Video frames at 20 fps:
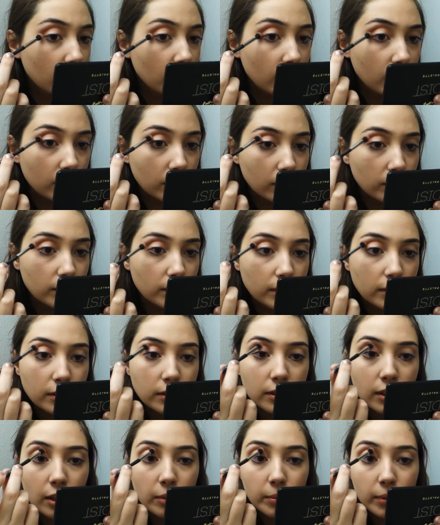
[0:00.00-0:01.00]
Now it's
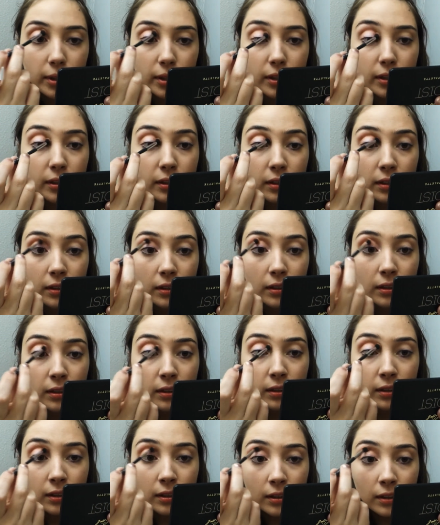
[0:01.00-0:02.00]
summer,
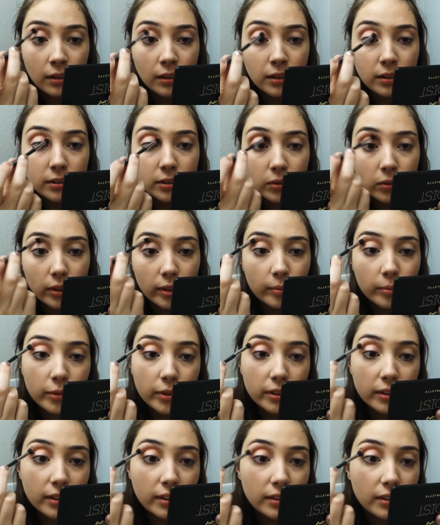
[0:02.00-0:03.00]
so I'm
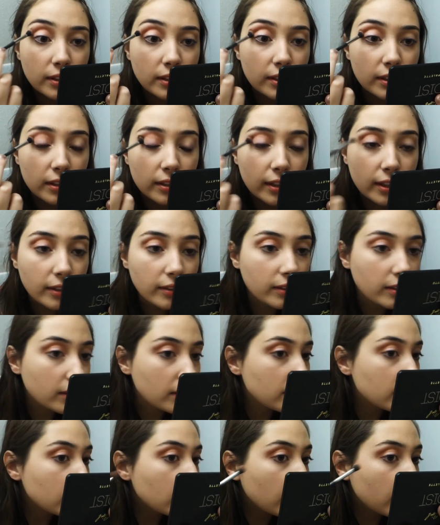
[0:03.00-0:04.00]
really digging like
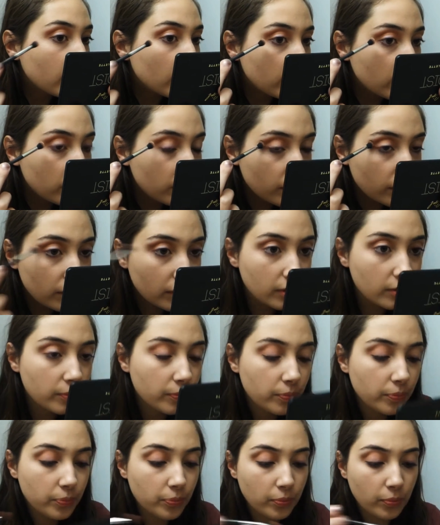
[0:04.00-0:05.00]
these kind
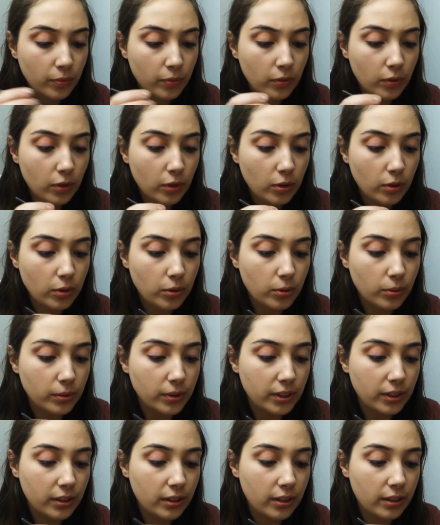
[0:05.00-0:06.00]
of
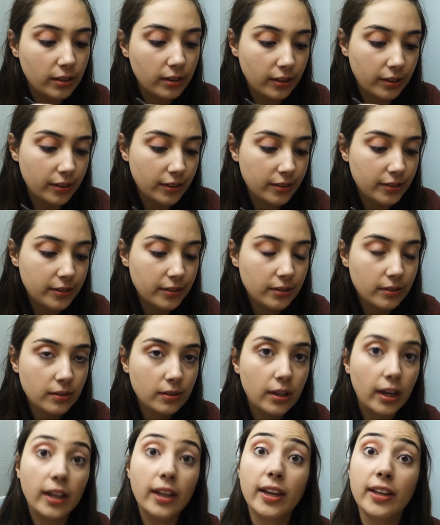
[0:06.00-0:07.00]
golden colors.
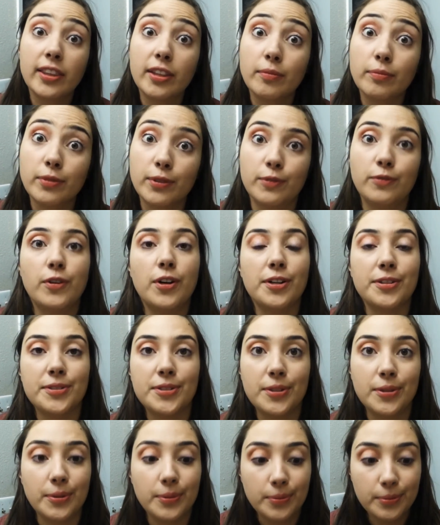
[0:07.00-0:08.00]
I like them for fall
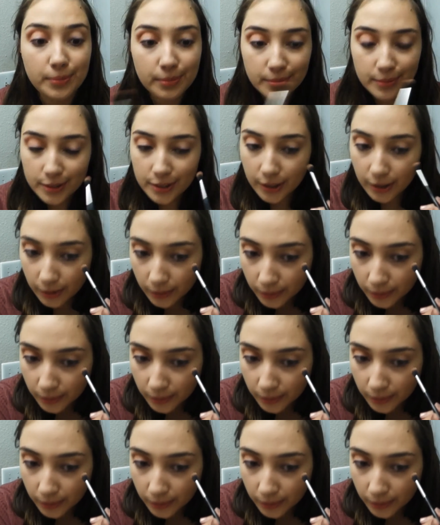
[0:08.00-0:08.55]
too, so